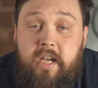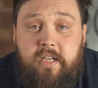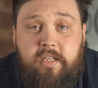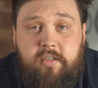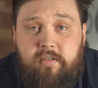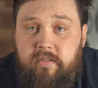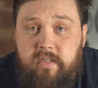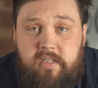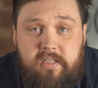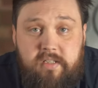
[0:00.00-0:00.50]

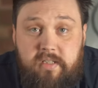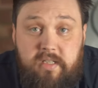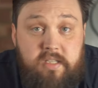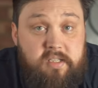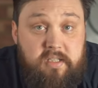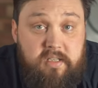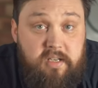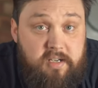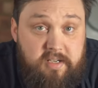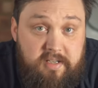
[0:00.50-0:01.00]
you're just
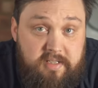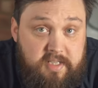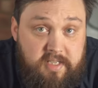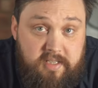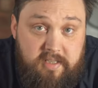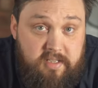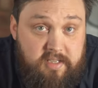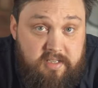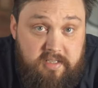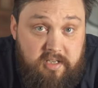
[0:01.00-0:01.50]

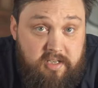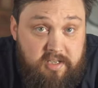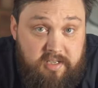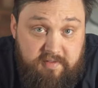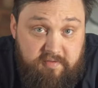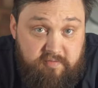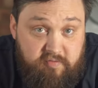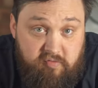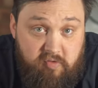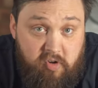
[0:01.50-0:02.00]
starting the
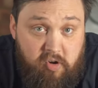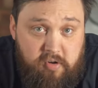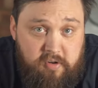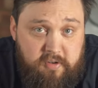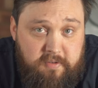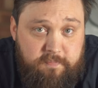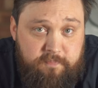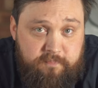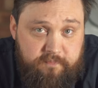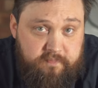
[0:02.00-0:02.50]
dive
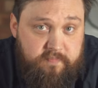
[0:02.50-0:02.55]
wrong